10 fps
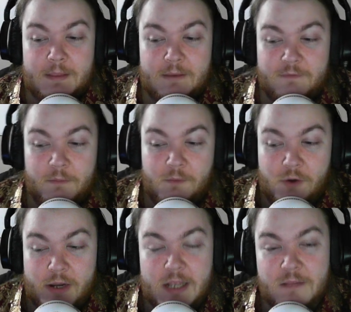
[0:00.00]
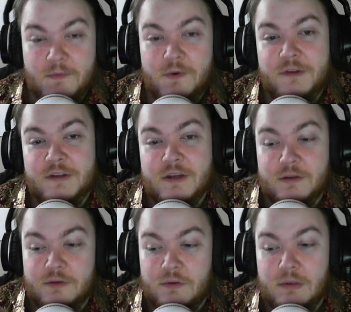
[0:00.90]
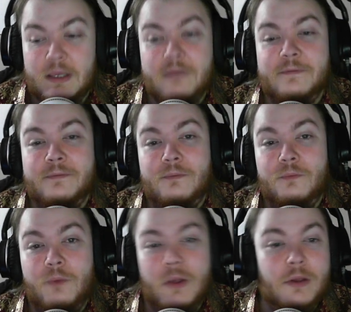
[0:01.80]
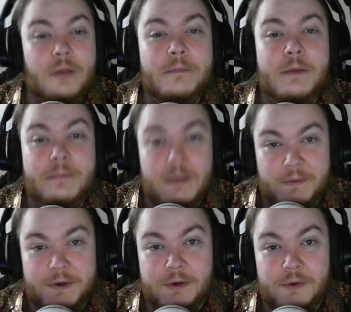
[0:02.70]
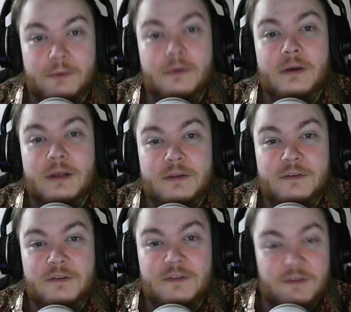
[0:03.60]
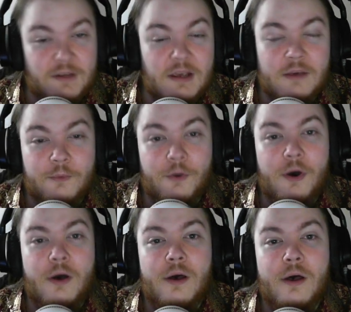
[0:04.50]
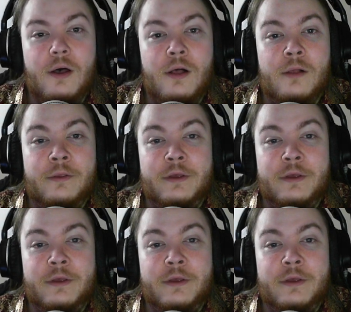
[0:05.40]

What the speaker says: For more Animal Crossing New Leaf, welcome Amiibo. See you all